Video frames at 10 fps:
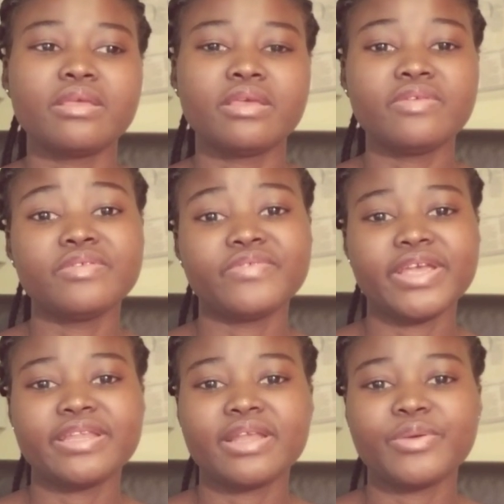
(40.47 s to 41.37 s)
even
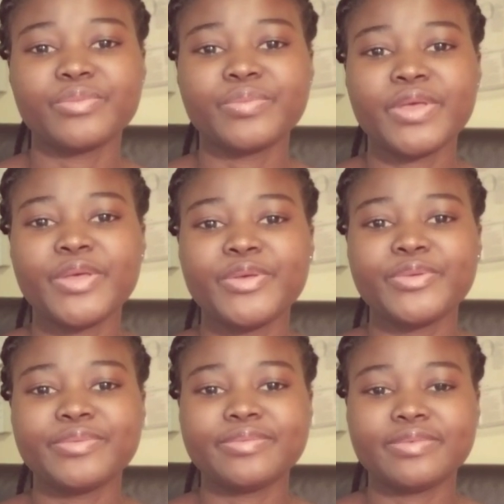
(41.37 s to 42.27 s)
right now,
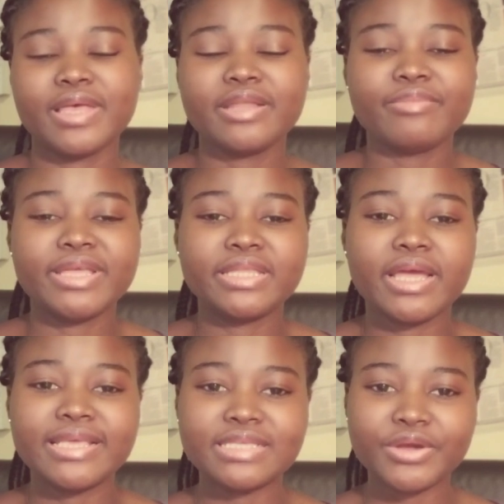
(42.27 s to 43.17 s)
and my
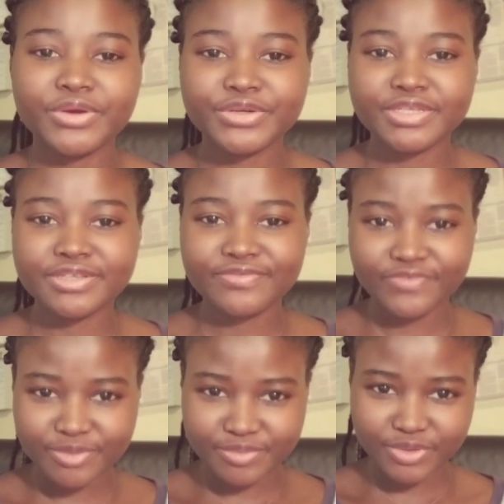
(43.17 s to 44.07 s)
thighs are hurting
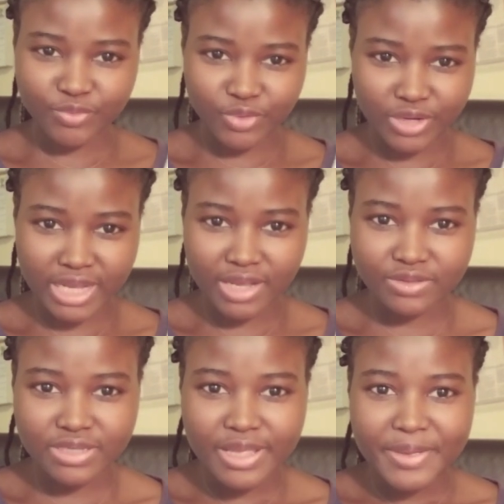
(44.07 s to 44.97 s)
from the
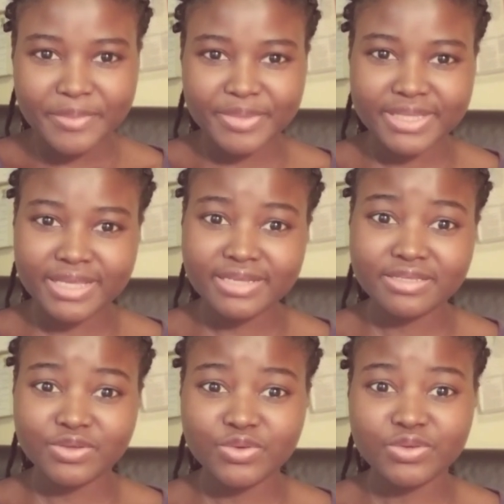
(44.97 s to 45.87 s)
workout, but then
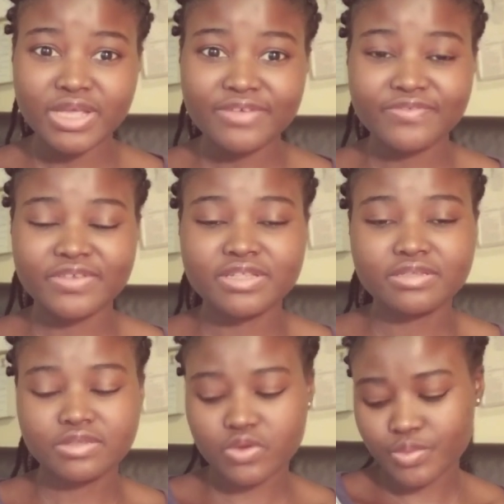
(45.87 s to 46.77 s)
it's good. I feel
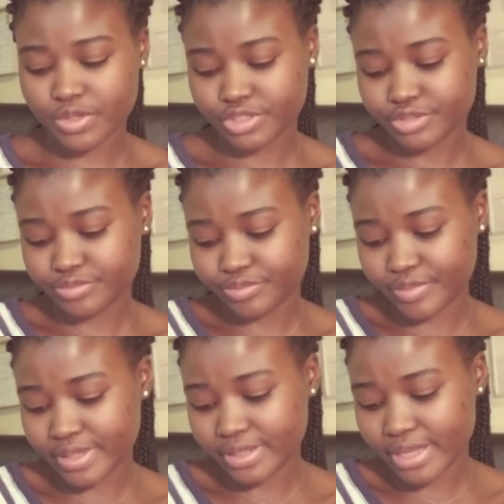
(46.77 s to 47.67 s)
so much
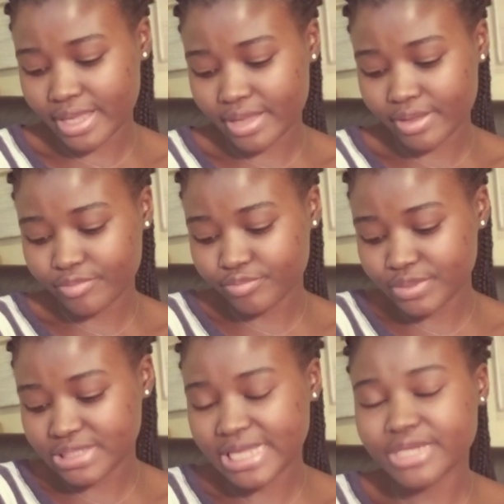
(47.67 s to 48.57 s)
better.
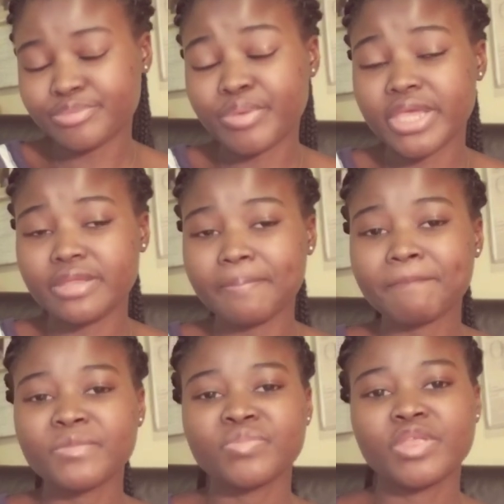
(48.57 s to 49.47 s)
Beside the pain,
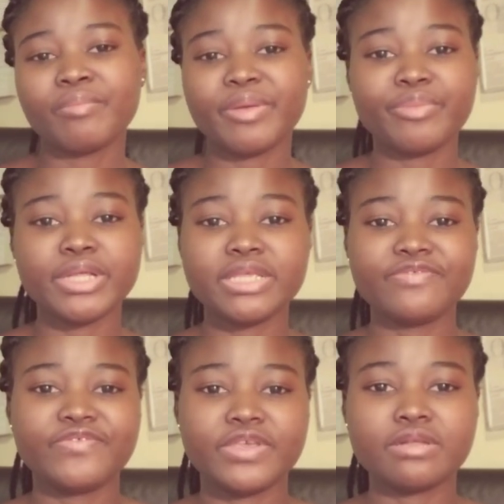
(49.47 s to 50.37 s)
my body
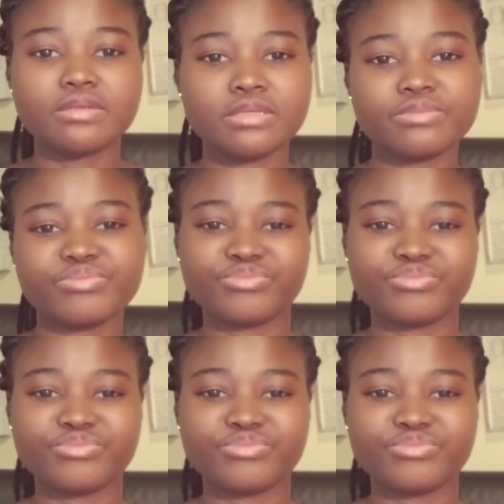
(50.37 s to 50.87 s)
feels